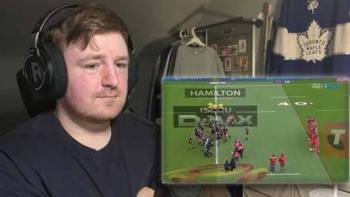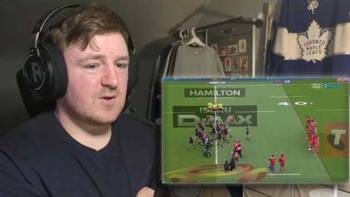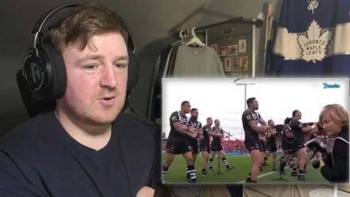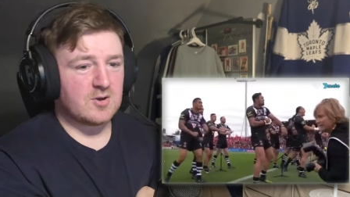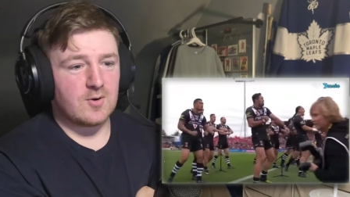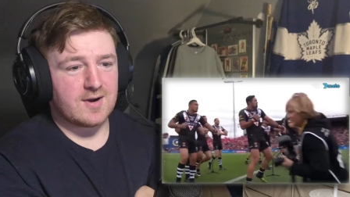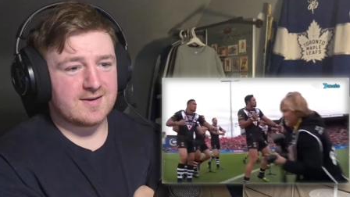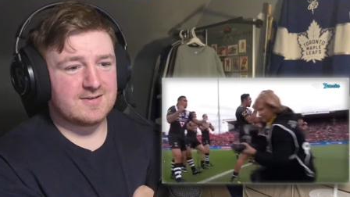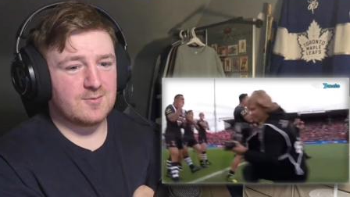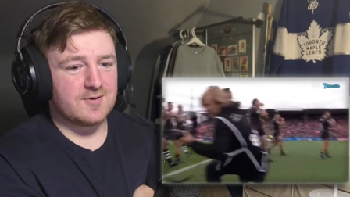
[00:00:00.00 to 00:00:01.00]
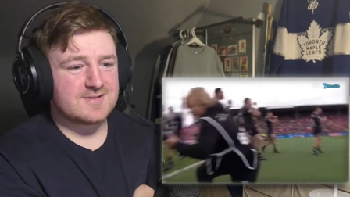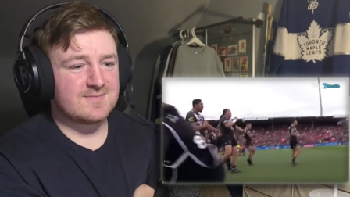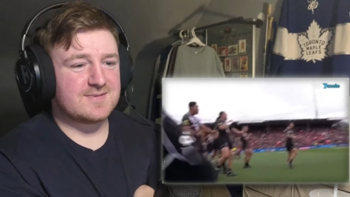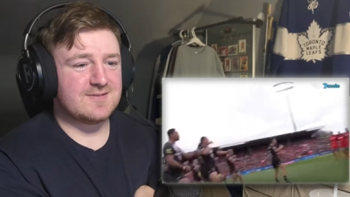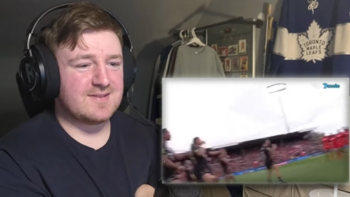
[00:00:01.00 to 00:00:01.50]
Or they're walking towards
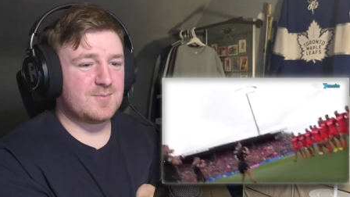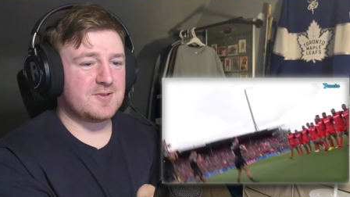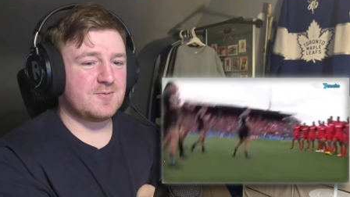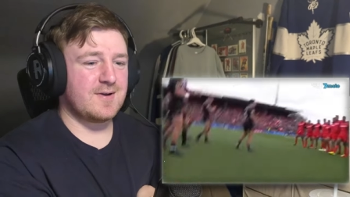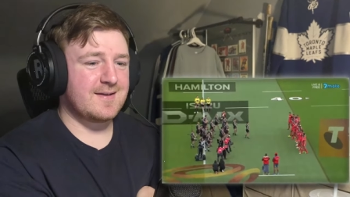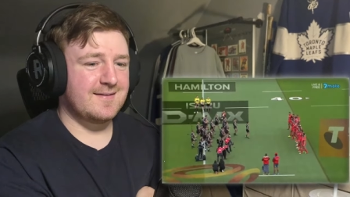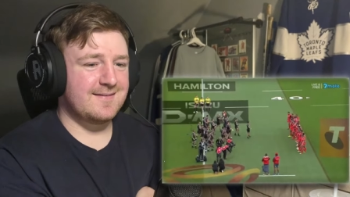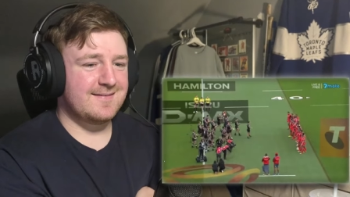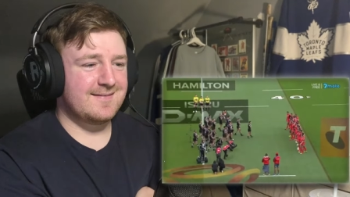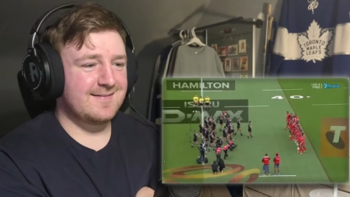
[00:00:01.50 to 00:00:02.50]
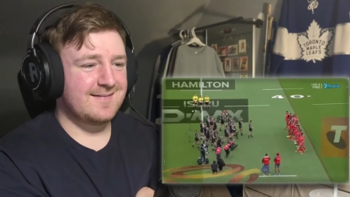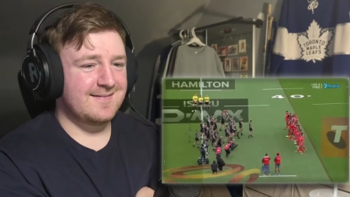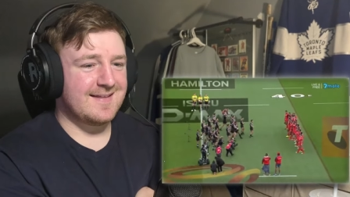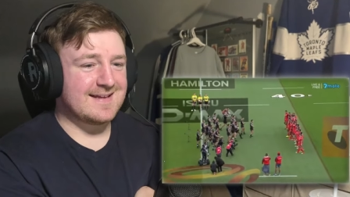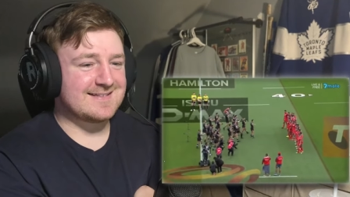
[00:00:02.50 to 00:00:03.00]
him too. They're both walking.
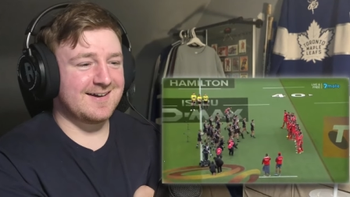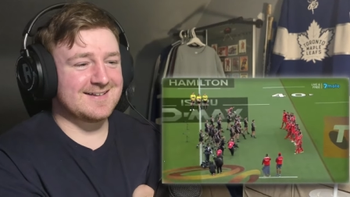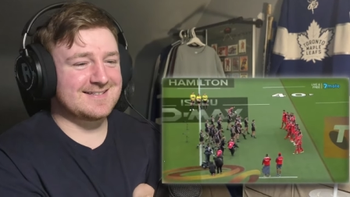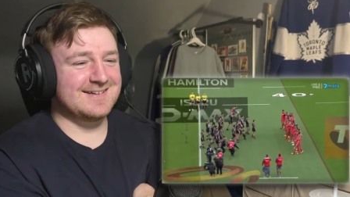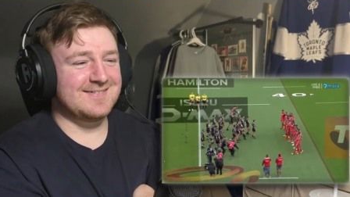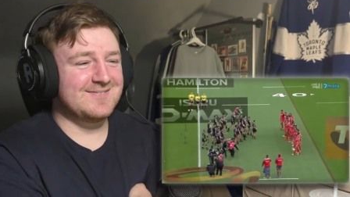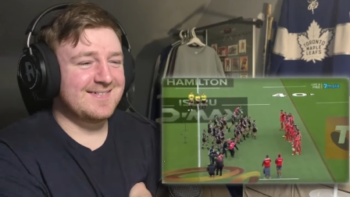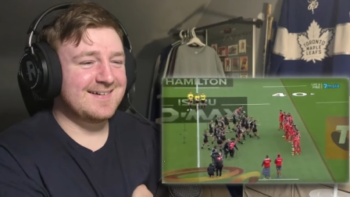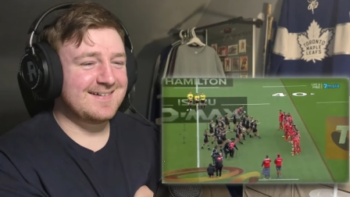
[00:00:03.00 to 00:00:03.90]
That's awesome.